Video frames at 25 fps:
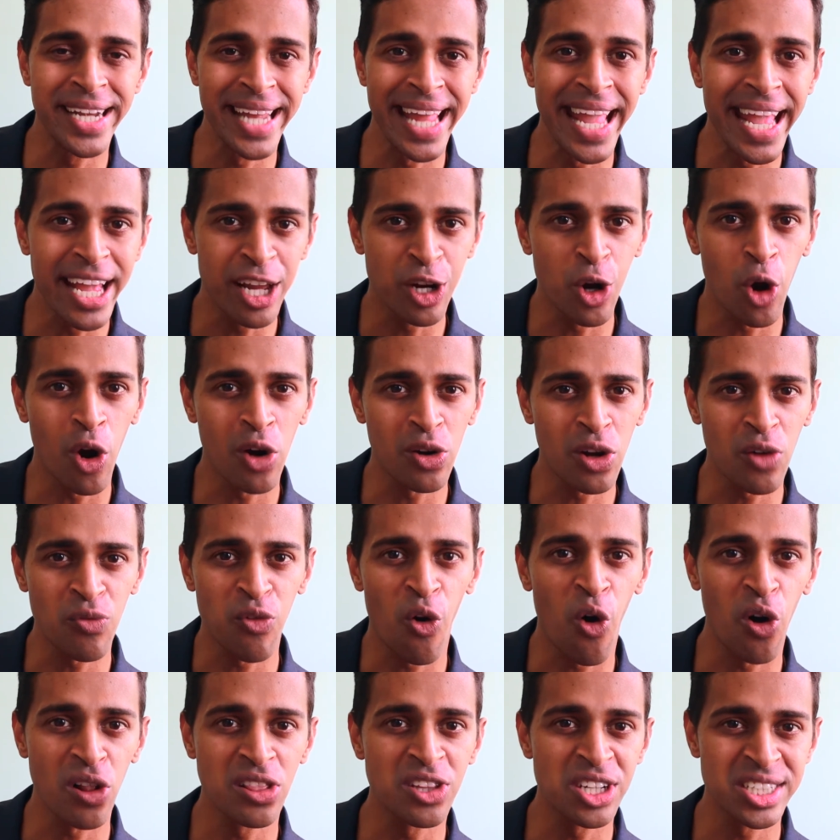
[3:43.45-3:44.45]
take note of
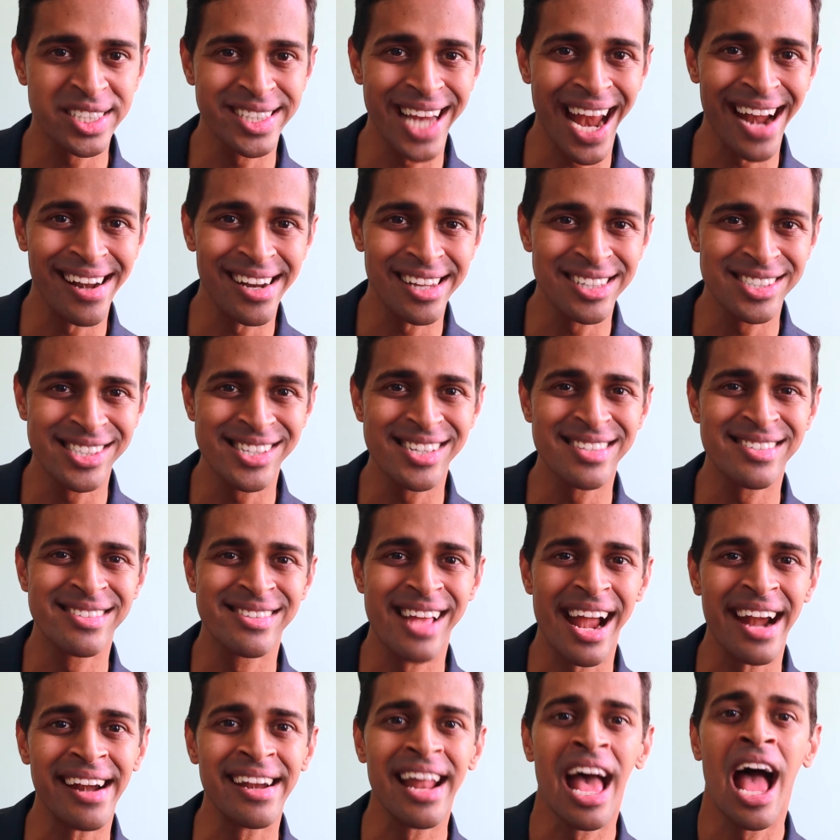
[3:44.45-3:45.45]
all the strategies
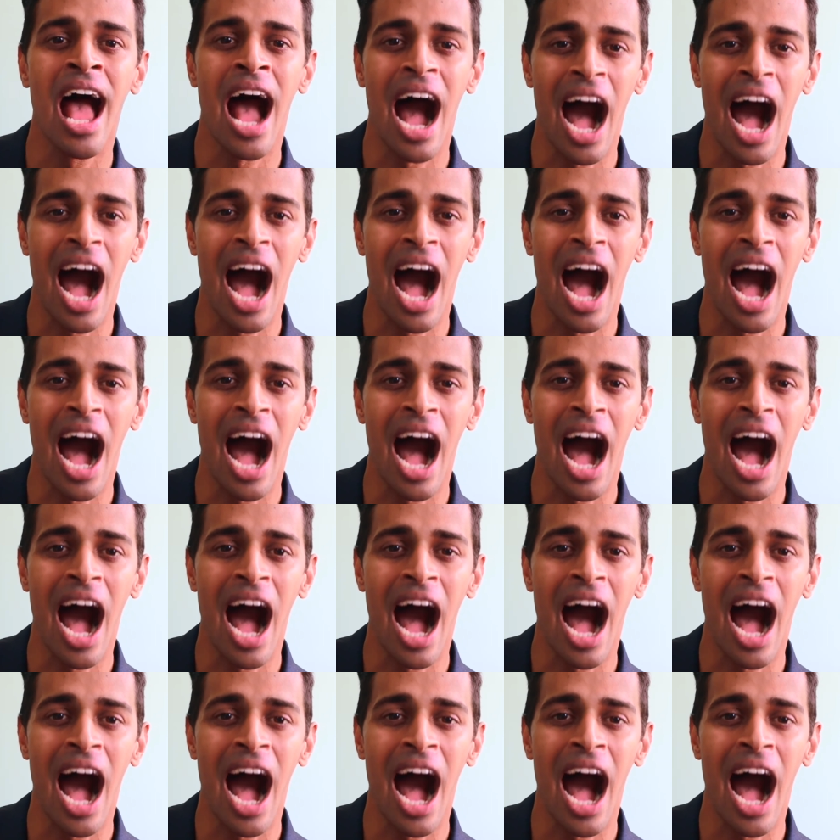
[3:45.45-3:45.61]
that